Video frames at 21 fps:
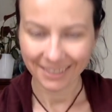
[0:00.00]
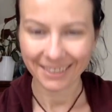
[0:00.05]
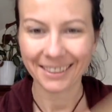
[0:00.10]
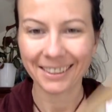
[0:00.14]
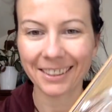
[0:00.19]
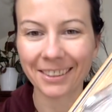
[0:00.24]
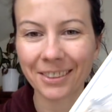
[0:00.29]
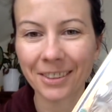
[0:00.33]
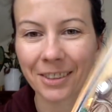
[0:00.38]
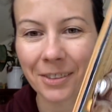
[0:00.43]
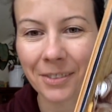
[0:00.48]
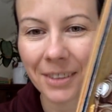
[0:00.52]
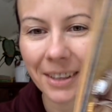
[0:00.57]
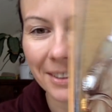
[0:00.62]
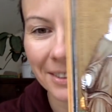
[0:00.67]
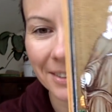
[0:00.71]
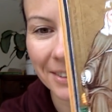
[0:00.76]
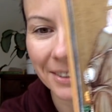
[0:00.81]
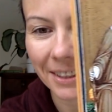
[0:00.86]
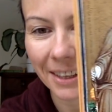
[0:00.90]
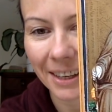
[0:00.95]
You know,
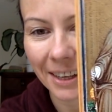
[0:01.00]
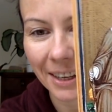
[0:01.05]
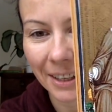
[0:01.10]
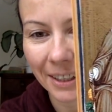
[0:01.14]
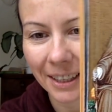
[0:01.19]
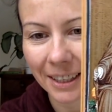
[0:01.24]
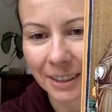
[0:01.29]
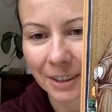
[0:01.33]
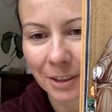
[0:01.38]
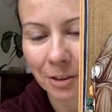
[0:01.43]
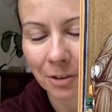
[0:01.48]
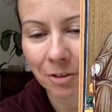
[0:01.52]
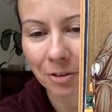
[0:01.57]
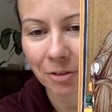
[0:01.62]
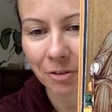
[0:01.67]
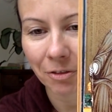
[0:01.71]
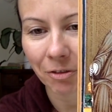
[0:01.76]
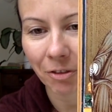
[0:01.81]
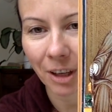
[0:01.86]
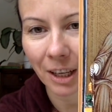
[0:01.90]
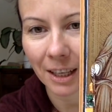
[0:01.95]
that kind of
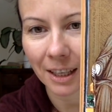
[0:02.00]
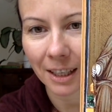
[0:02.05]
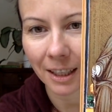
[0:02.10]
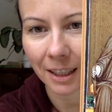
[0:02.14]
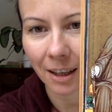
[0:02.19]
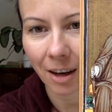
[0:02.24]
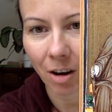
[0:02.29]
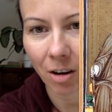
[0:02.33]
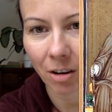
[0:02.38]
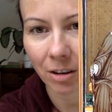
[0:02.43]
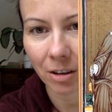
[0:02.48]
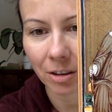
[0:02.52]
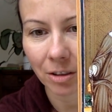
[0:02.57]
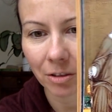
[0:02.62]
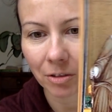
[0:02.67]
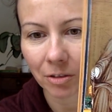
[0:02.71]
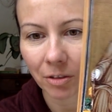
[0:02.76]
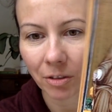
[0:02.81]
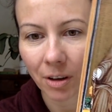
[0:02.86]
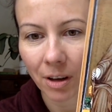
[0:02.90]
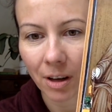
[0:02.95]
feeling of